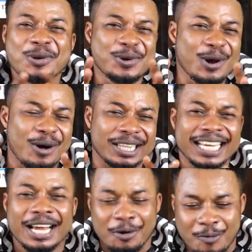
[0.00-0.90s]
You know
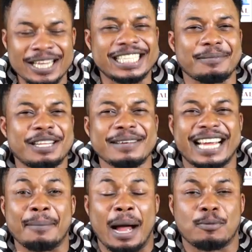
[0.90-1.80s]
what? When something
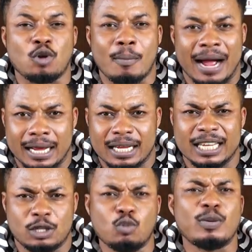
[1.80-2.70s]
becomes abnormal,
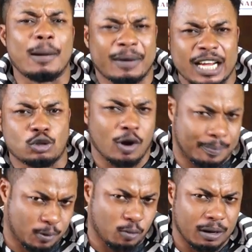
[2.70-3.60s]
it will be a curse or a
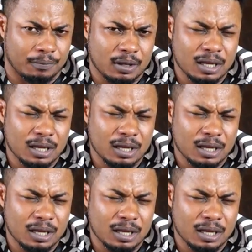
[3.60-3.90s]
problem.